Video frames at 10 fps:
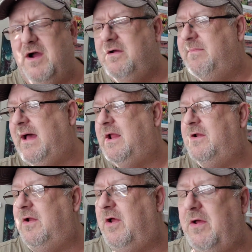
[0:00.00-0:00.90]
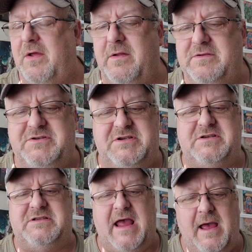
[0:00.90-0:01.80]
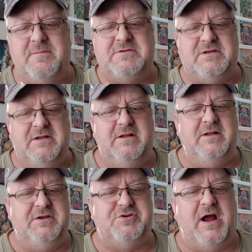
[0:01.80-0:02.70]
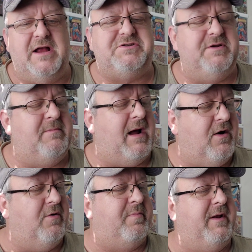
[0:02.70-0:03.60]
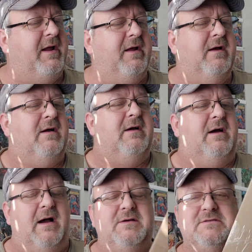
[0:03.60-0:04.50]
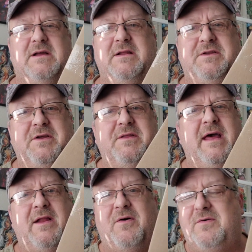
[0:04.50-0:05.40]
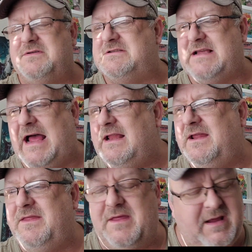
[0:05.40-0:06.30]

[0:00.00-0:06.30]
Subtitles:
talk about just absolutely trashing my opening. I was going to do that whole silent